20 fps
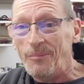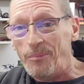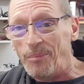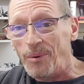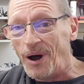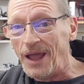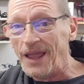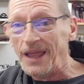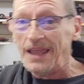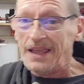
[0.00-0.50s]

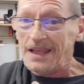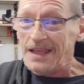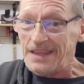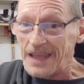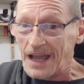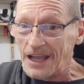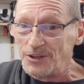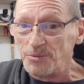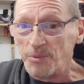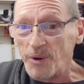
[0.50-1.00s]
but
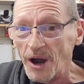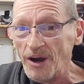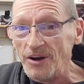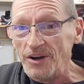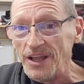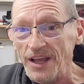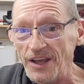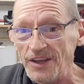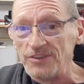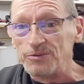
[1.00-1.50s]
that's
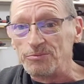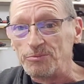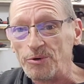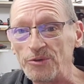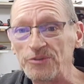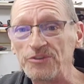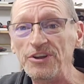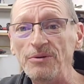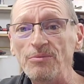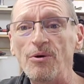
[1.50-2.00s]
where it is, and
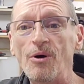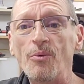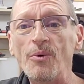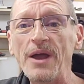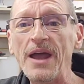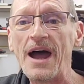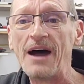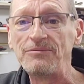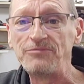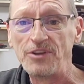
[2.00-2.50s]
we'll see what
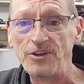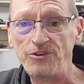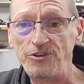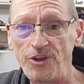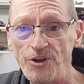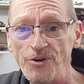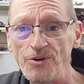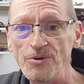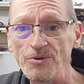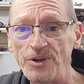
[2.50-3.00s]
we have to
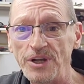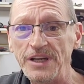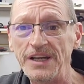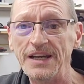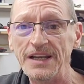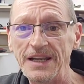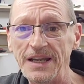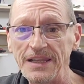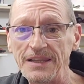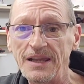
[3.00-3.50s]
do to
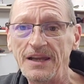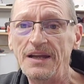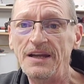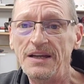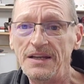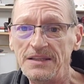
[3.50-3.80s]
get it